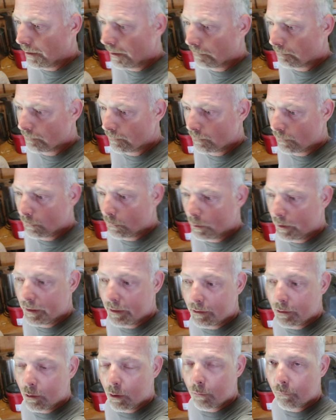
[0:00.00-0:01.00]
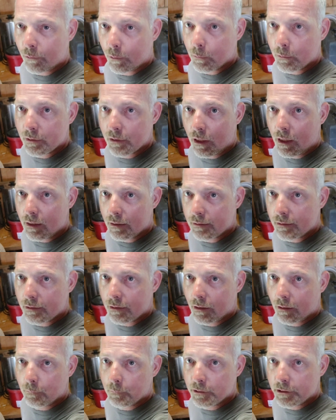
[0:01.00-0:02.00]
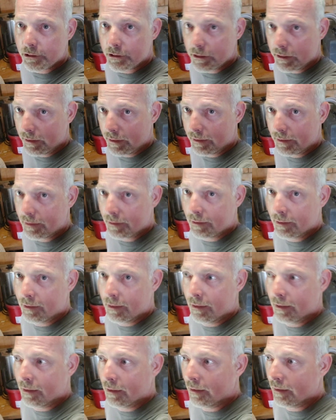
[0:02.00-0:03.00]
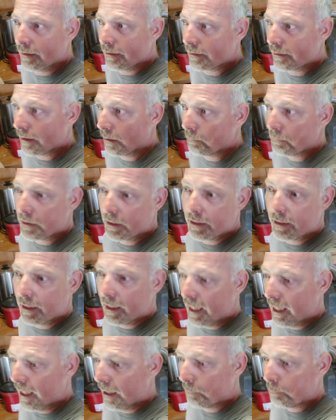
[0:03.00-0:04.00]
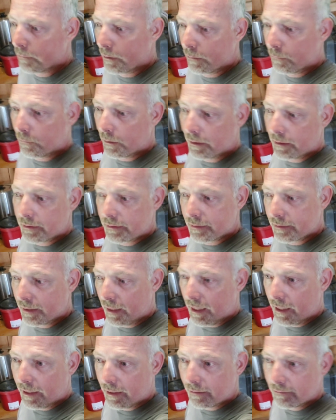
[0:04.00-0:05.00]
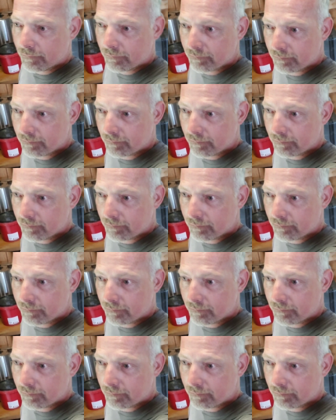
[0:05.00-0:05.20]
up. We didn't know if it was us, our machine, something had happened. We had sat,